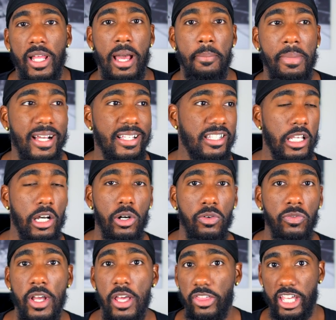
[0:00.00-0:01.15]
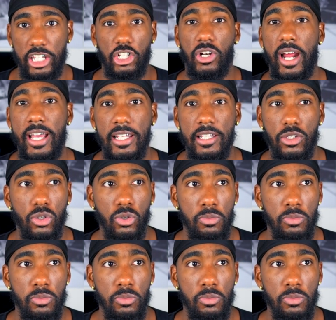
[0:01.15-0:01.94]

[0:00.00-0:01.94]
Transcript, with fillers: like myself that's trying to,